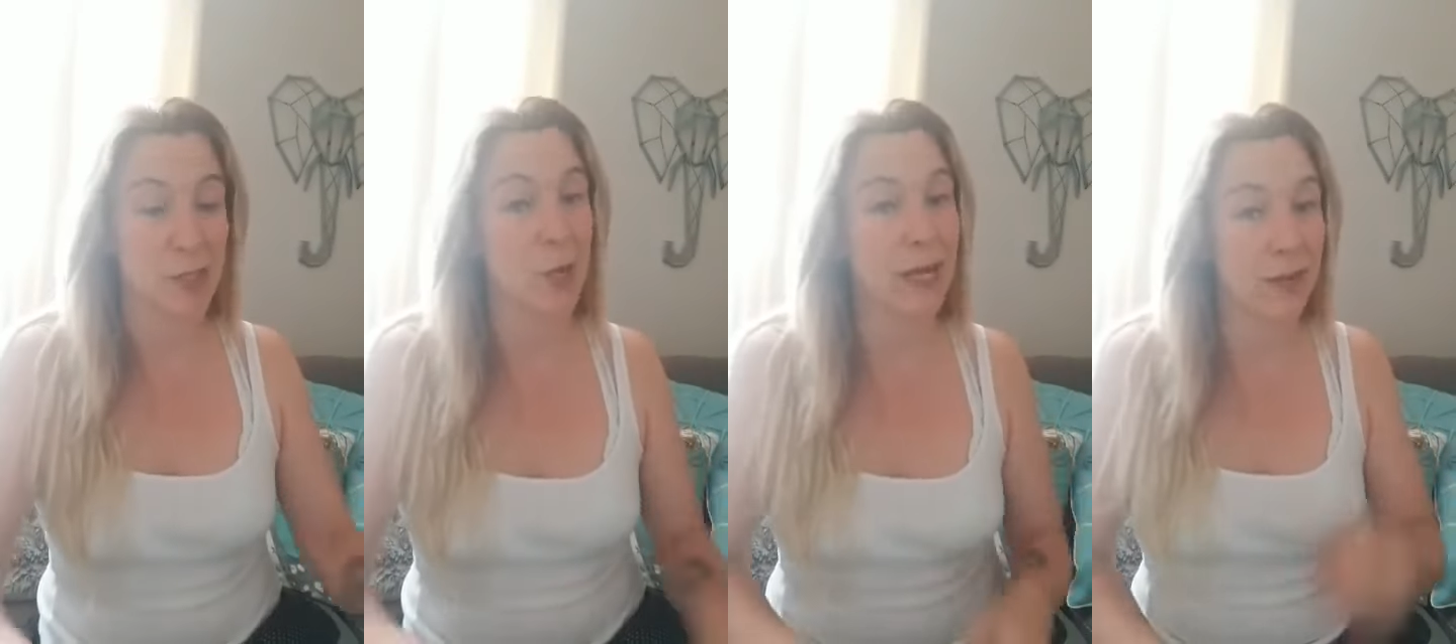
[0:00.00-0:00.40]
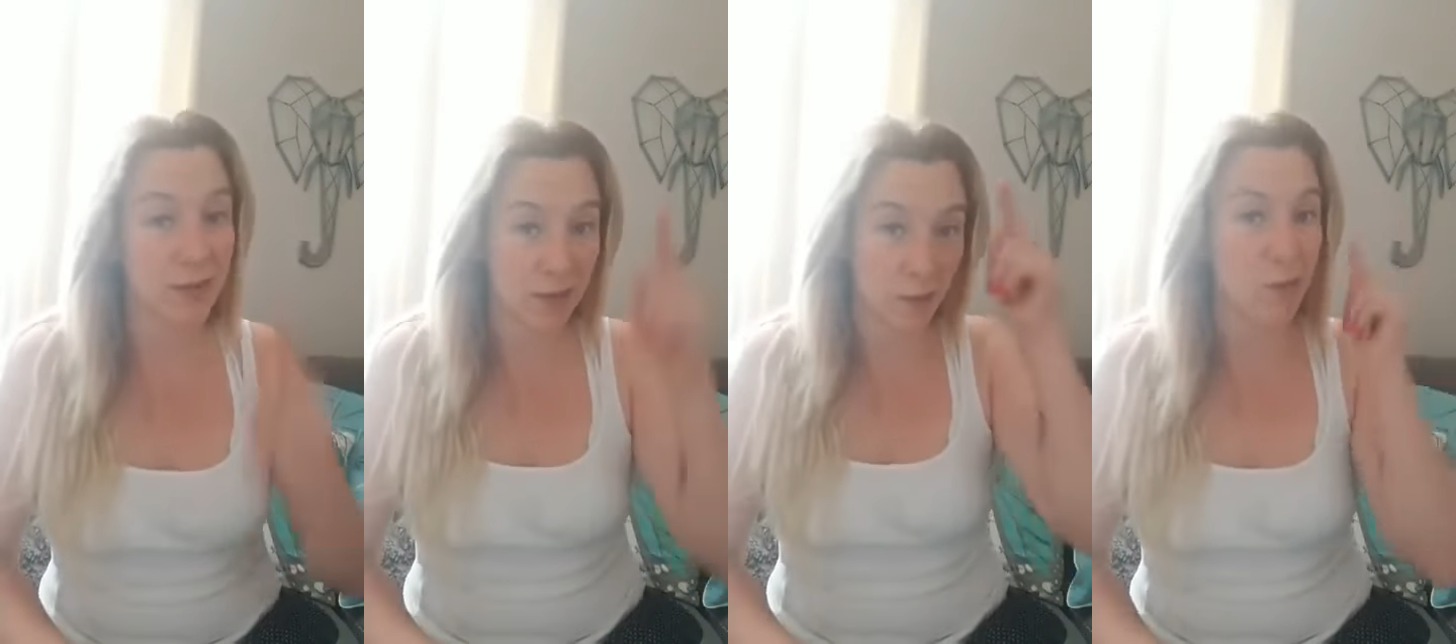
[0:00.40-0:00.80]
So
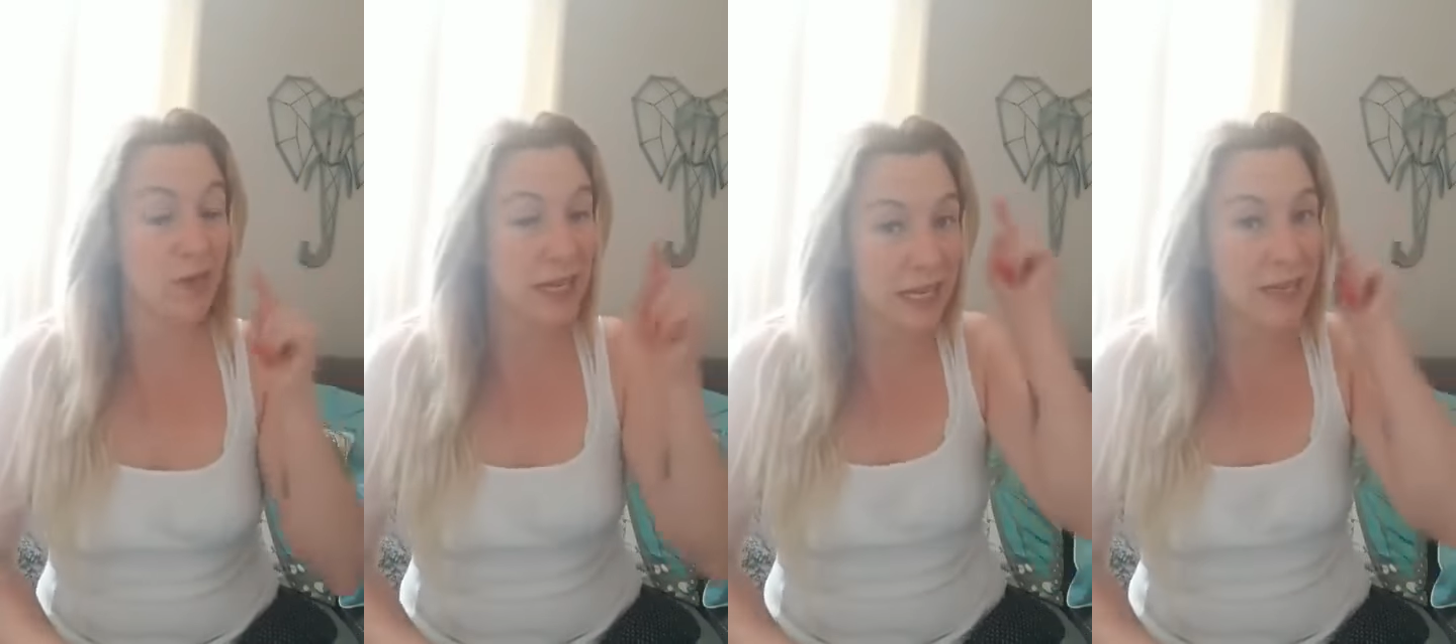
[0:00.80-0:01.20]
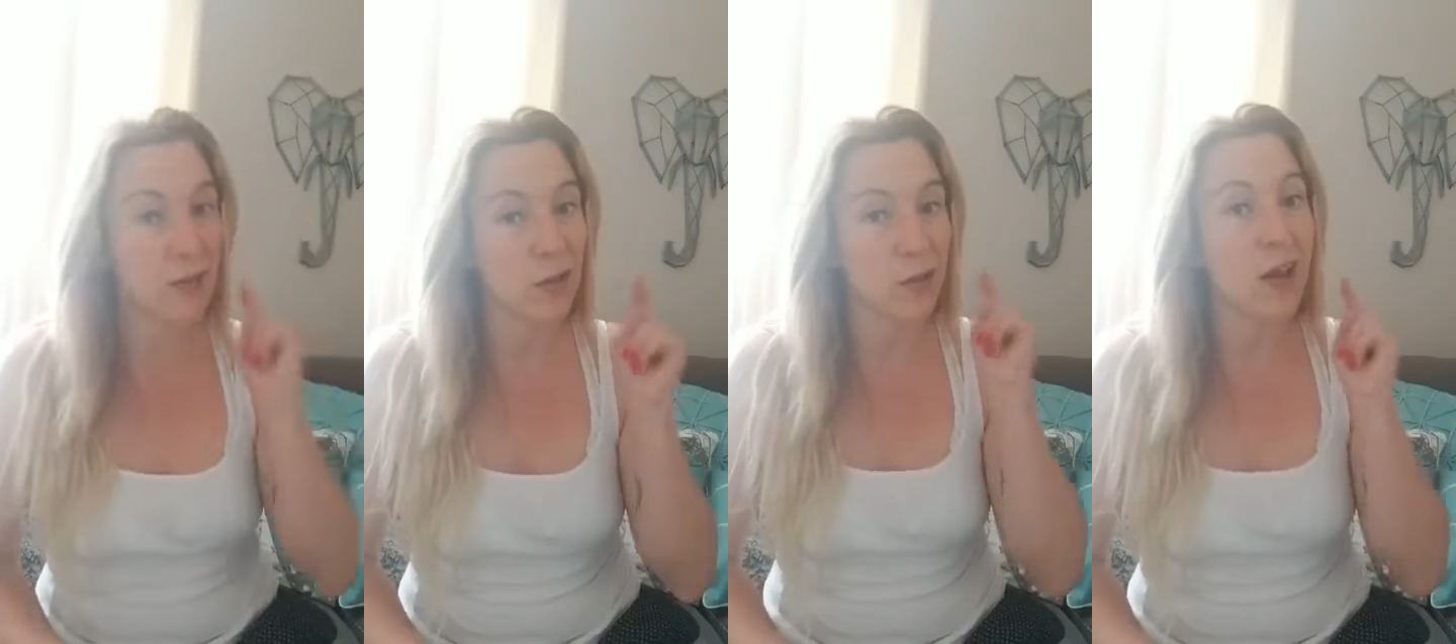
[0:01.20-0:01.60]
even if you're
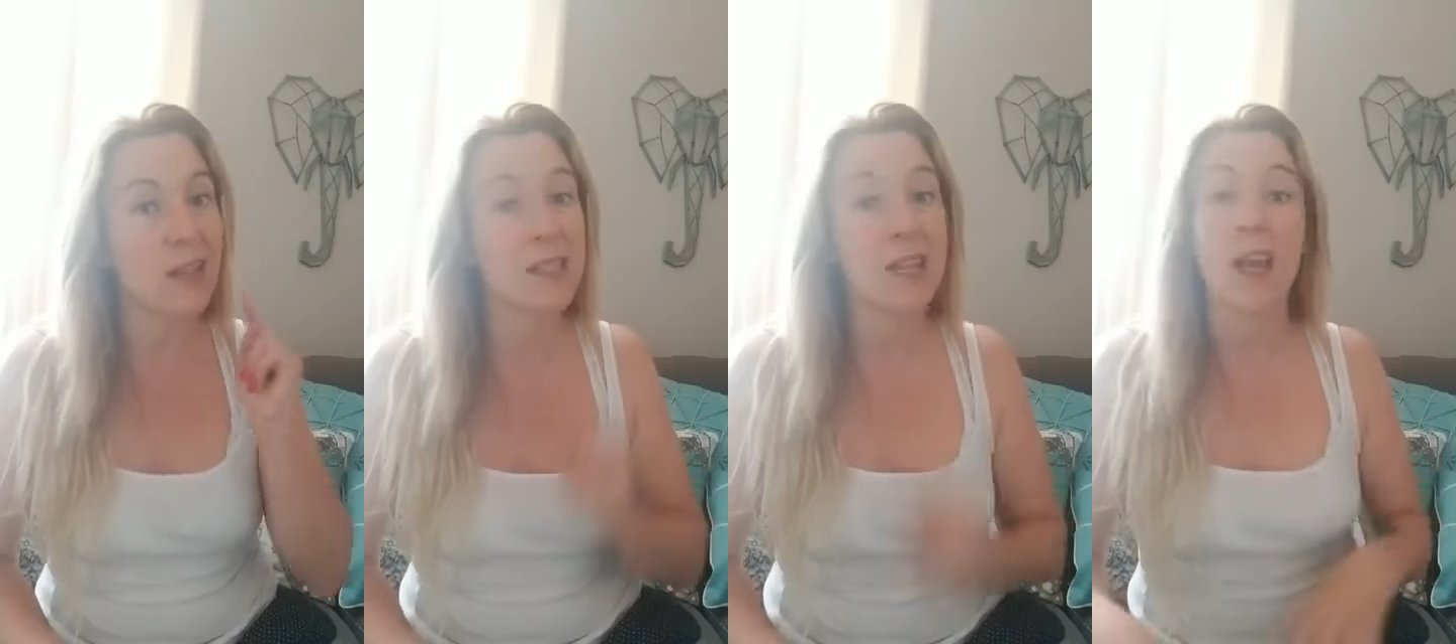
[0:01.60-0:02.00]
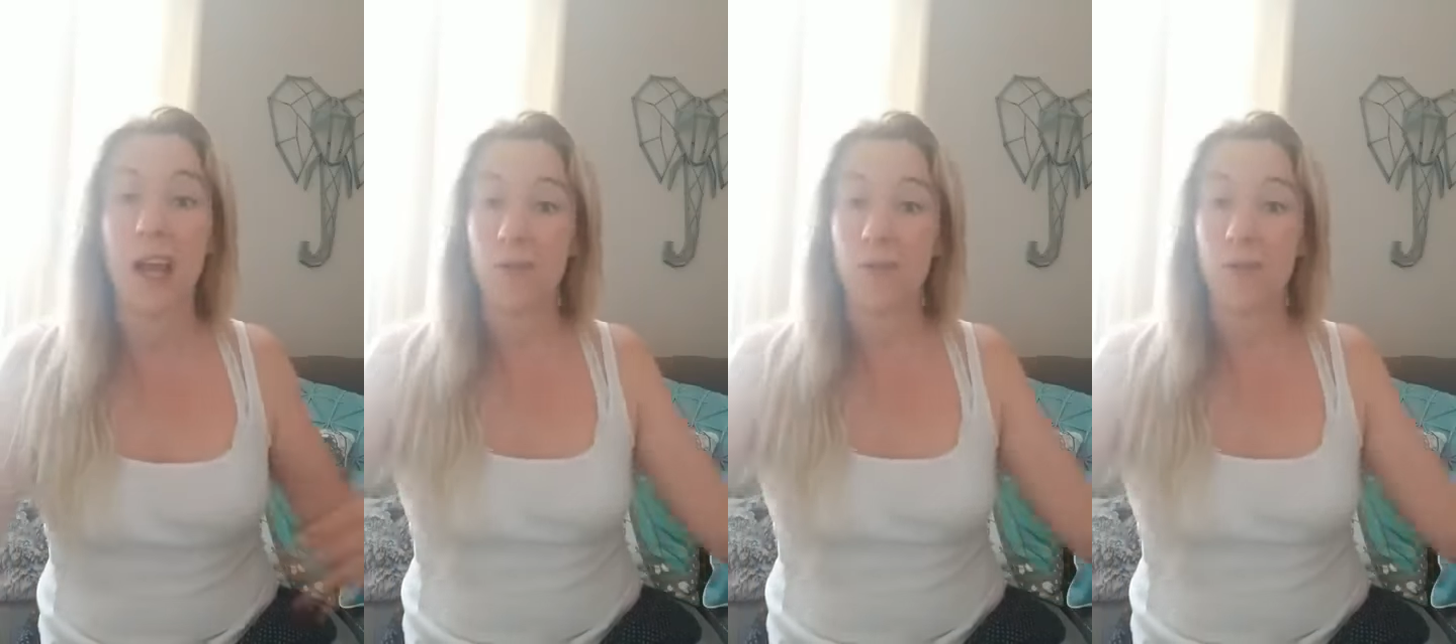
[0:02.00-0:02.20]
thinking the thoughts,